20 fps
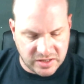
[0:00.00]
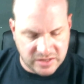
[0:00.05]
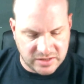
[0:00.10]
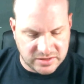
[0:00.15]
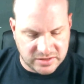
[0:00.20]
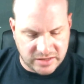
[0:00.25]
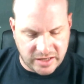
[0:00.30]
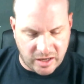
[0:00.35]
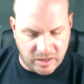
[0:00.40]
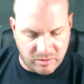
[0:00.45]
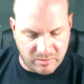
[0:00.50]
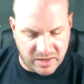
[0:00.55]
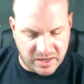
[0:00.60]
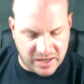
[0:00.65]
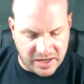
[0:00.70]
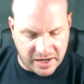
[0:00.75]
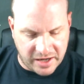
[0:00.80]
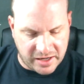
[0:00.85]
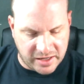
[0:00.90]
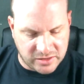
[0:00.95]
Scout may
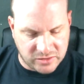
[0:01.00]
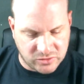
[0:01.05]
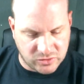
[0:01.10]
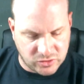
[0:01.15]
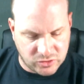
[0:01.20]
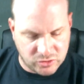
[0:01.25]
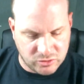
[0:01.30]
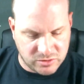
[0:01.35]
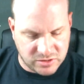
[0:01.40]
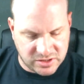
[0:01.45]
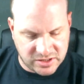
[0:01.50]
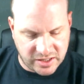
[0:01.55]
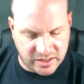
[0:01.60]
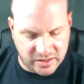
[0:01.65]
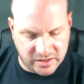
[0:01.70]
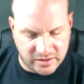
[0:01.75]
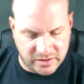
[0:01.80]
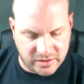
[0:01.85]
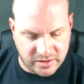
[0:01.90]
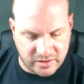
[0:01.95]
not enter a queue
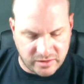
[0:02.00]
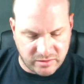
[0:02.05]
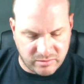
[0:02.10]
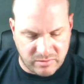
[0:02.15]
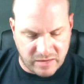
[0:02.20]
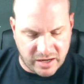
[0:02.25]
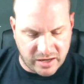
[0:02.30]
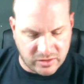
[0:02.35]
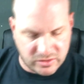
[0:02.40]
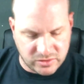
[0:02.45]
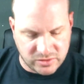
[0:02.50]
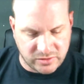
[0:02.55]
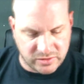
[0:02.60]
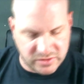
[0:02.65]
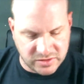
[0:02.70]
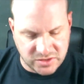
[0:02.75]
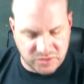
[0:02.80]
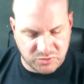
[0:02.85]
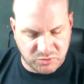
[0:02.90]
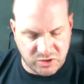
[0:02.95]
containing another model during
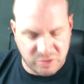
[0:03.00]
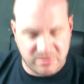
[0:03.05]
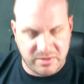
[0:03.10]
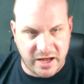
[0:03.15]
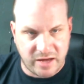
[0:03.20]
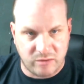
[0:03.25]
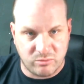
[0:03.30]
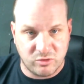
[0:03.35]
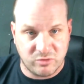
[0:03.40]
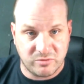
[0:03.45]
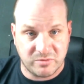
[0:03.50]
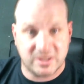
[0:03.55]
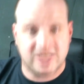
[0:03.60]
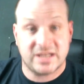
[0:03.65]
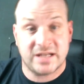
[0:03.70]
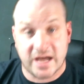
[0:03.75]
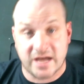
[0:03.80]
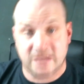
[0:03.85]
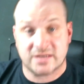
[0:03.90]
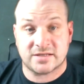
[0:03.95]
this pre-battle movement.
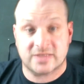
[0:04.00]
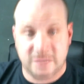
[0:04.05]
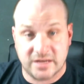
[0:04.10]
Nice.